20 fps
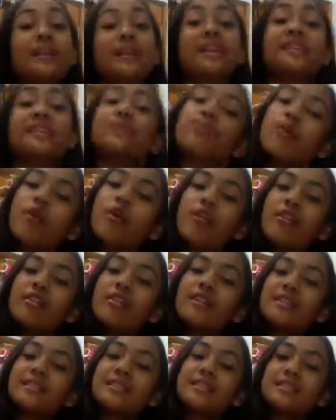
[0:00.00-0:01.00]
play
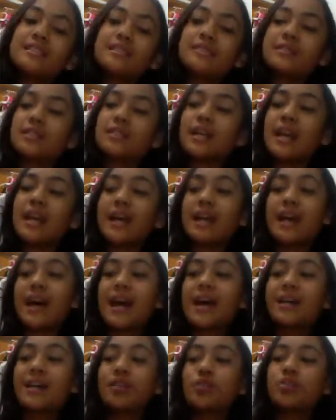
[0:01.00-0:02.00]
sports, and
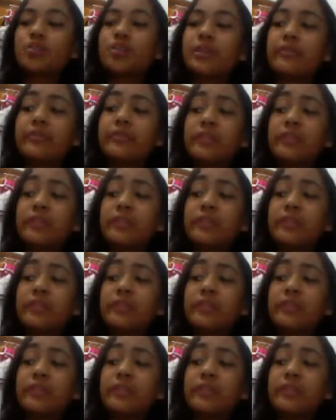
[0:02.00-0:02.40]
I don't know if